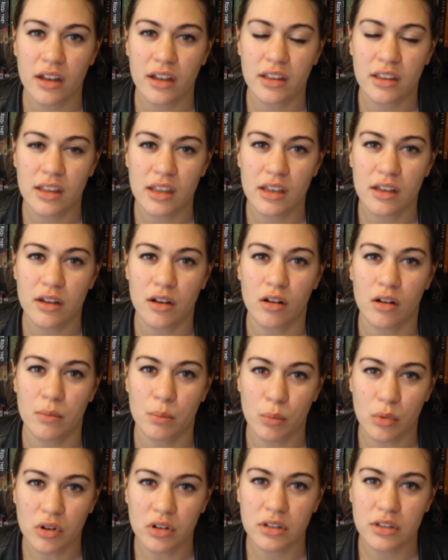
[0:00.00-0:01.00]
I think
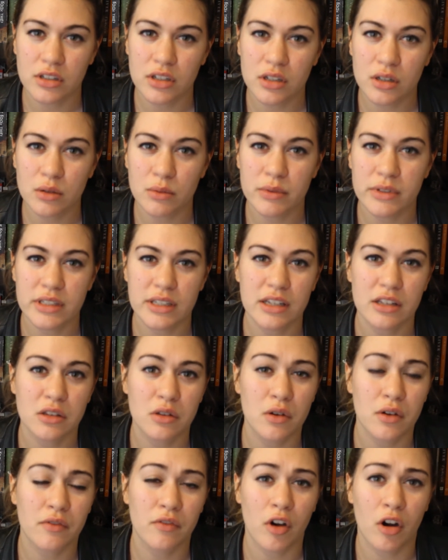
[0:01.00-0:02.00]
on BookTube it's like
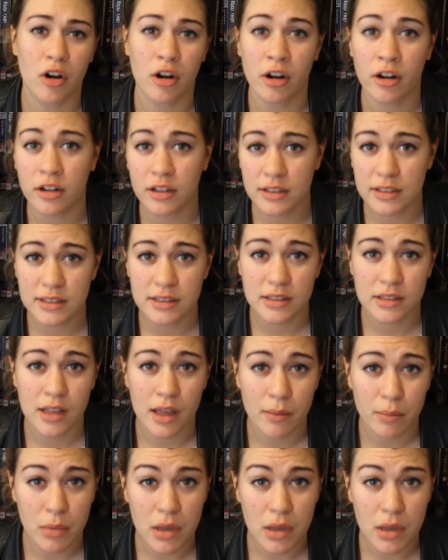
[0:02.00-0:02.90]
you have arcs that